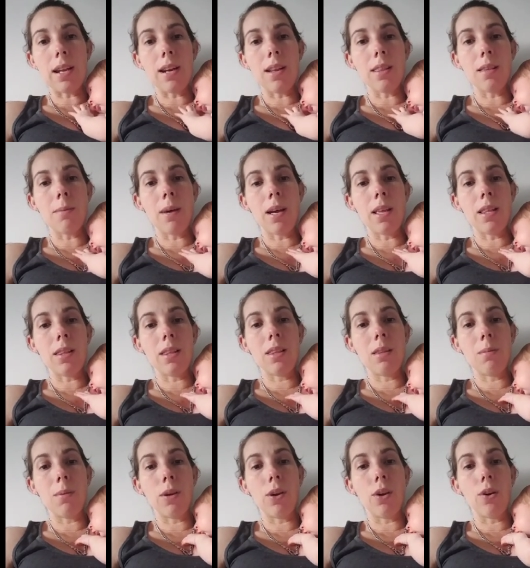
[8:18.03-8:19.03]
end of the month
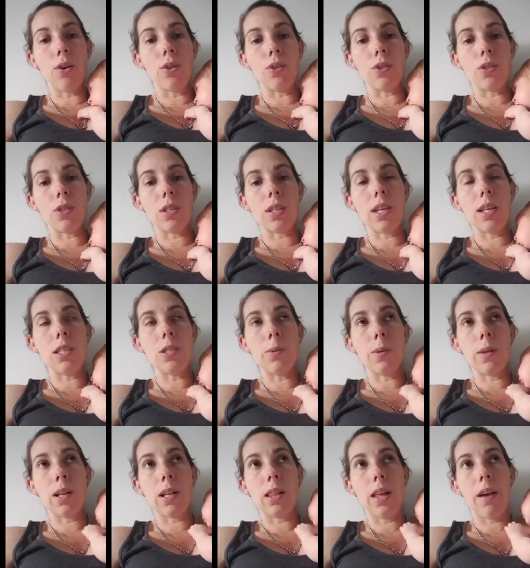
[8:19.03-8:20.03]
because kids
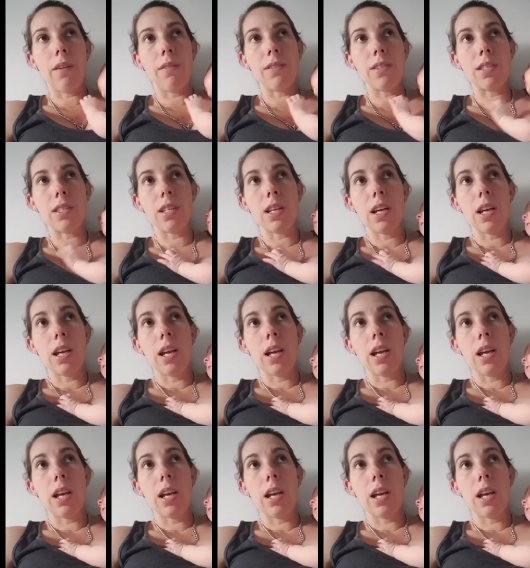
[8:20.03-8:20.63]
with clefts,